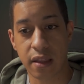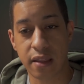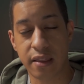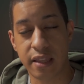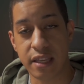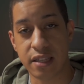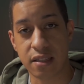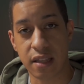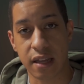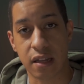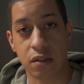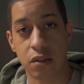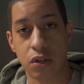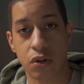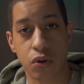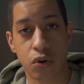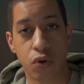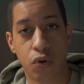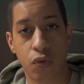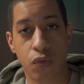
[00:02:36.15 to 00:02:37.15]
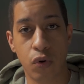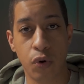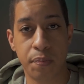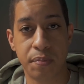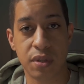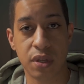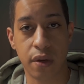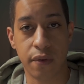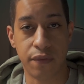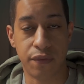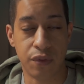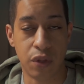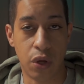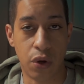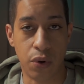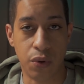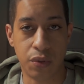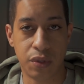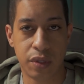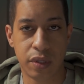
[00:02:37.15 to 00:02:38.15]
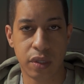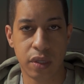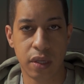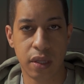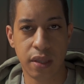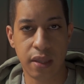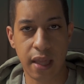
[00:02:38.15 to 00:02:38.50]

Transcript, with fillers: these like little groups of nodes